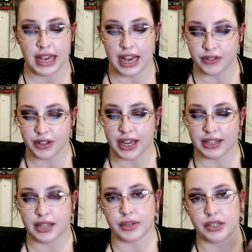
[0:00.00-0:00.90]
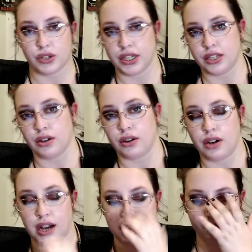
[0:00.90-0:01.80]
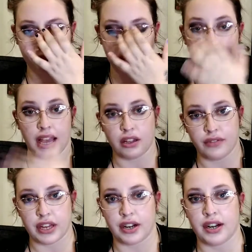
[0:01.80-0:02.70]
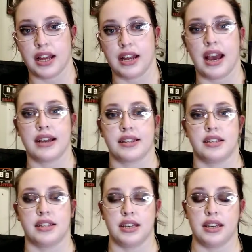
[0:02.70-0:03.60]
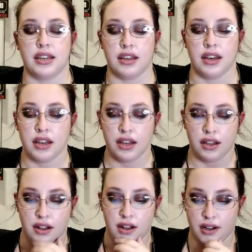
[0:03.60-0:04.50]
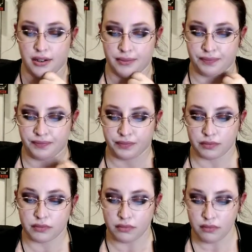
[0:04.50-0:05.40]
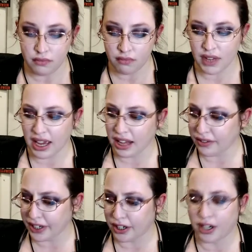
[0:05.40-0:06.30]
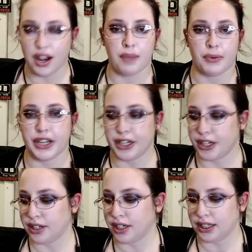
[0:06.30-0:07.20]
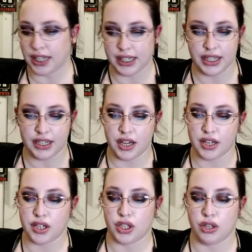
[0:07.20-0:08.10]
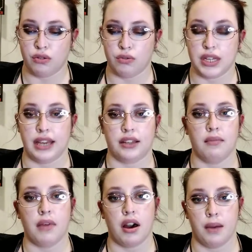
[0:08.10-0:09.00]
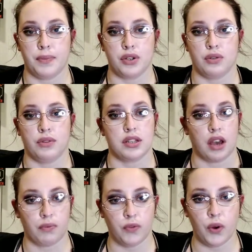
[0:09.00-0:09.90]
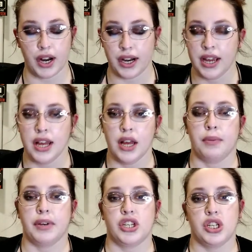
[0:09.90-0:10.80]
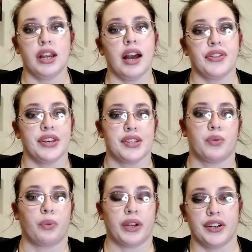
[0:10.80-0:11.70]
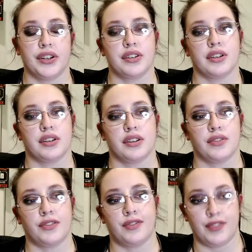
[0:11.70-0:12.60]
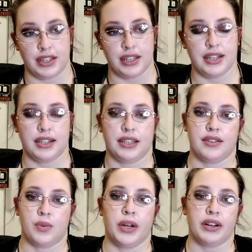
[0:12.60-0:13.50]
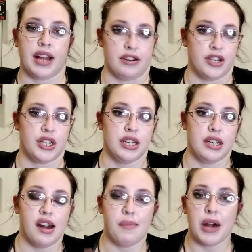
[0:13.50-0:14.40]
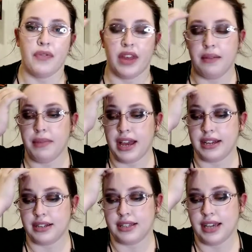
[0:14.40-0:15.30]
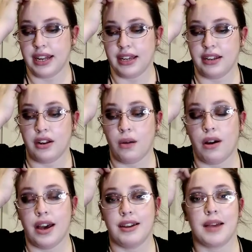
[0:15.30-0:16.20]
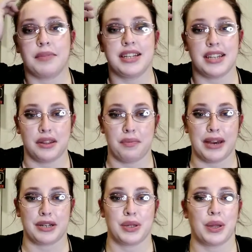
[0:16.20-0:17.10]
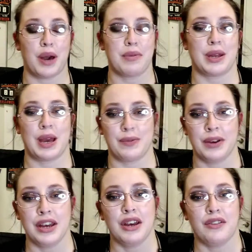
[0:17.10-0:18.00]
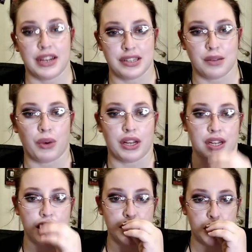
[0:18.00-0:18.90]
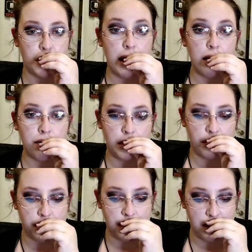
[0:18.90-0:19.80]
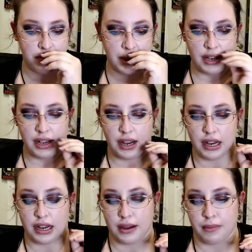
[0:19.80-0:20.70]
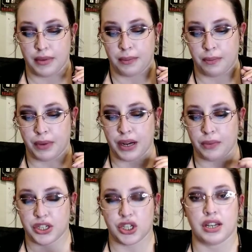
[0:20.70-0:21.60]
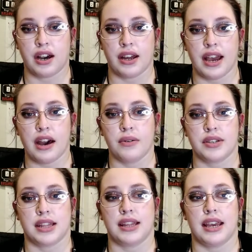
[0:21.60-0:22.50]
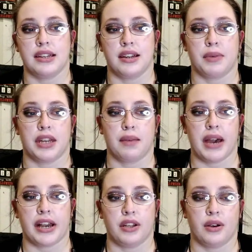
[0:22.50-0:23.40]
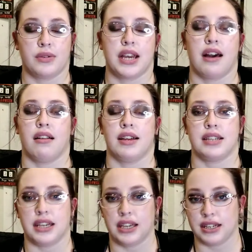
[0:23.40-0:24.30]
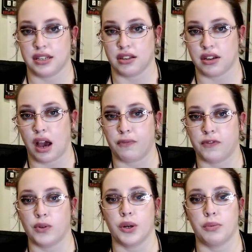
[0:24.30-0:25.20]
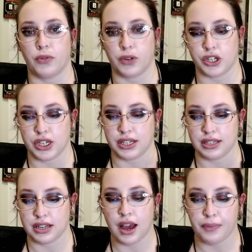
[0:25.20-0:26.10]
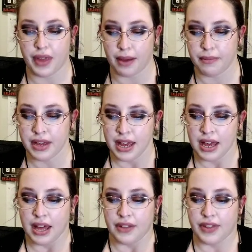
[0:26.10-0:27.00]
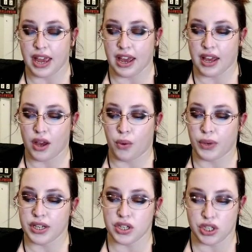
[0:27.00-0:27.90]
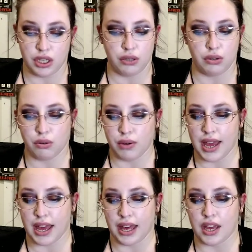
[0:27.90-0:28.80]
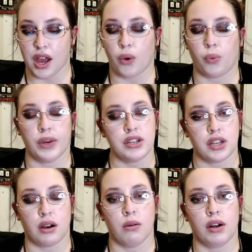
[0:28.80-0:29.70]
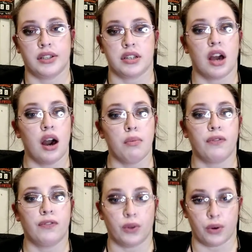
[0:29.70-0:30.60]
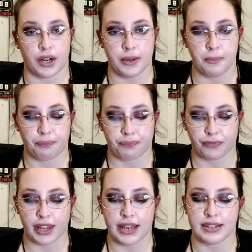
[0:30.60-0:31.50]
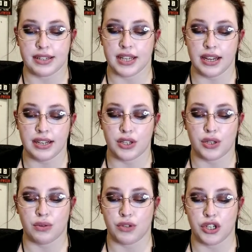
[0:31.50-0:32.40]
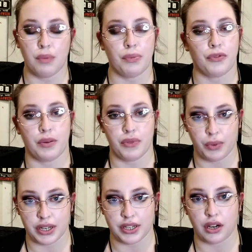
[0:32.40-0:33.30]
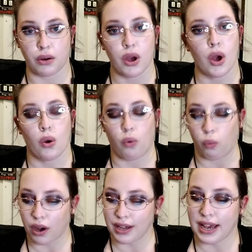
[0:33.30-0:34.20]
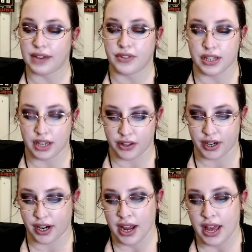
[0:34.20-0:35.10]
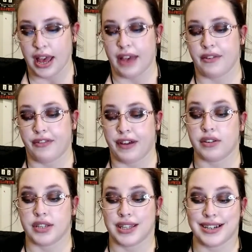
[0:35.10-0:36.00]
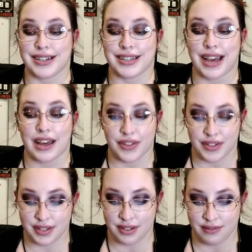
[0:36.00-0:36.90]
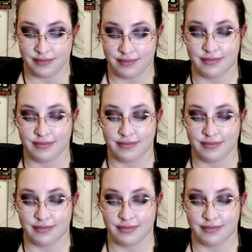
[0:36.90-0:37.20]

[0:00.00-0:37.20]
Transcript: after that, they went straight to the, um, the elevator and asked the, um, elevator operator lady to take them up to the top floor. But she got this weird feeling, like this weird energy about them, and decided, you know what, I'm gonna take them back to the lobby and have find someone to help me with them. Um, but when she got out, they ended up getting back in the hotel and taking it to the top floor before she could stop them. They went to a window on the top floor and decided to jump from the window one after the other and fell to their deaths